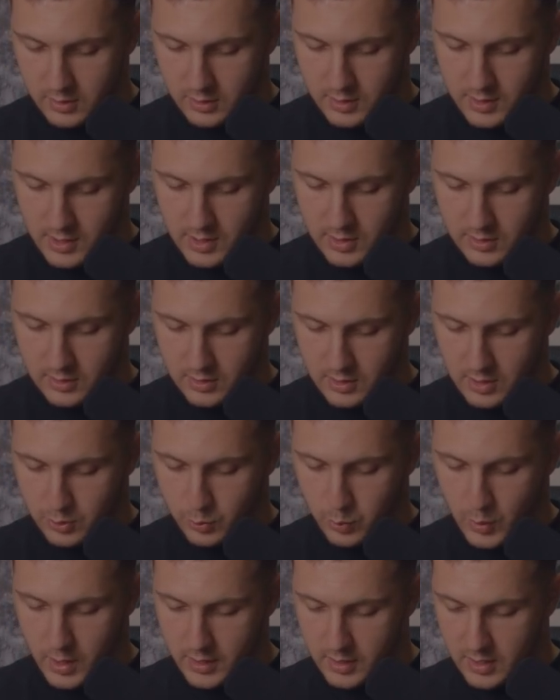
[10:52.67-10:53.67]

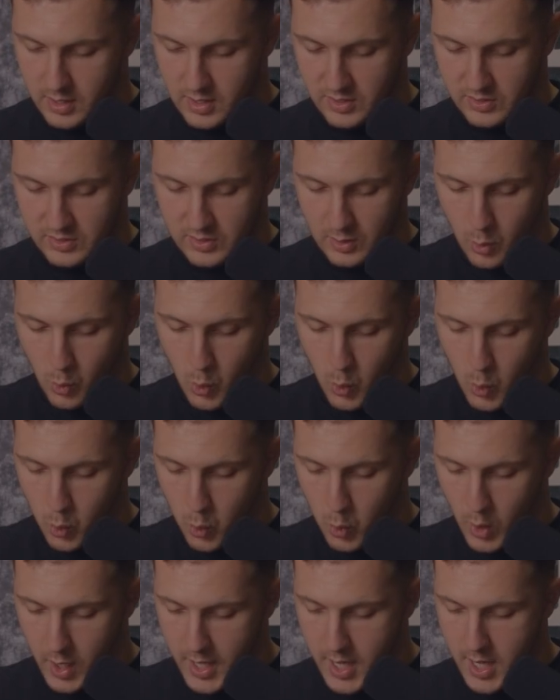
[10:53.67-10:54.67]
this one is
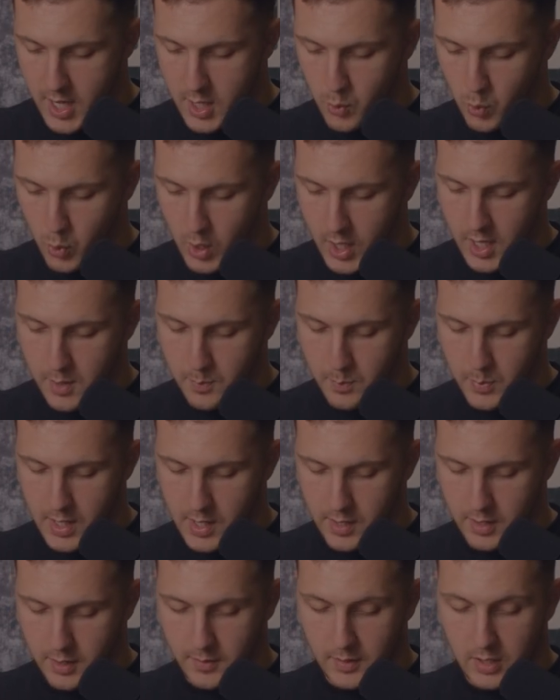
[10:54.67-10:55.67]
way, way
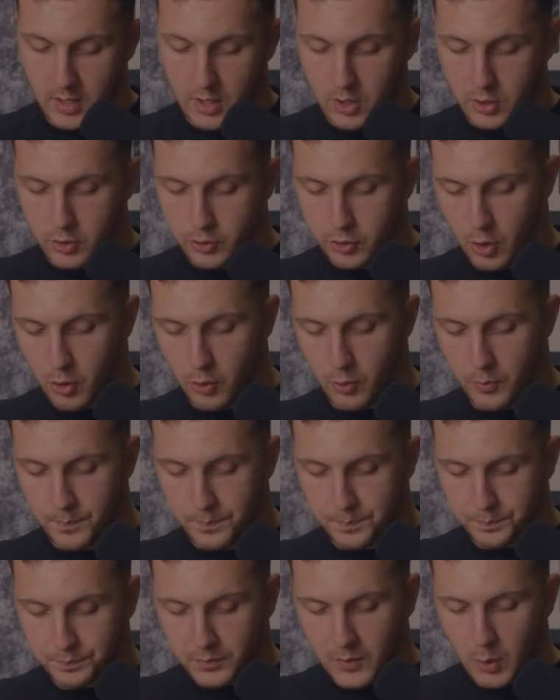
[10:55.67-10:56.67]
better. So
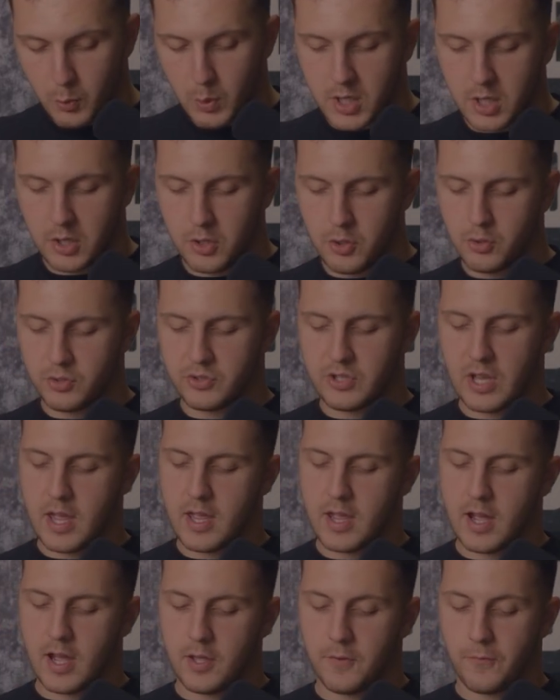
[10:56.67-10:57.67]
we can use
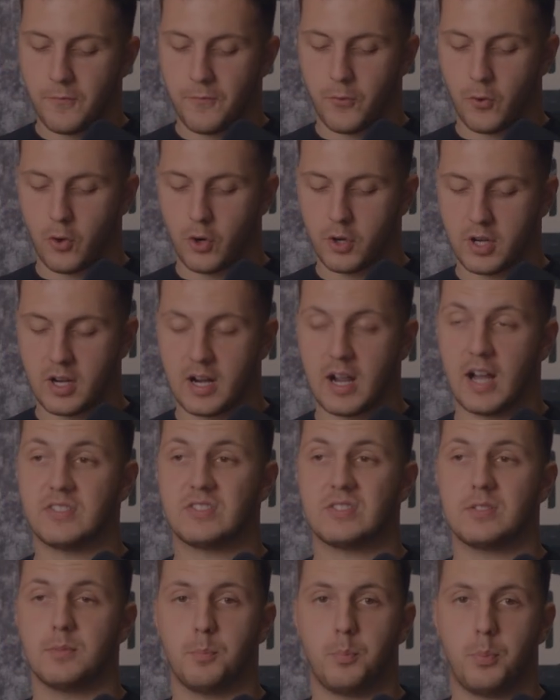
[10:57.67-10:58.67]
AI for
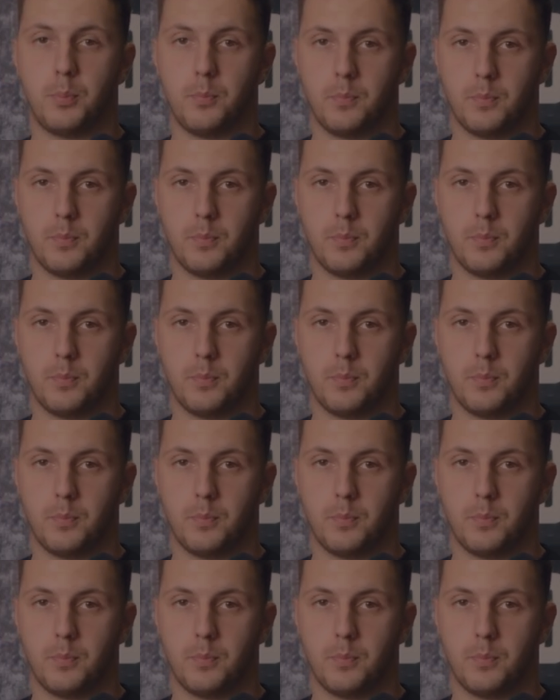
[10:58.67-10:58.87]
custom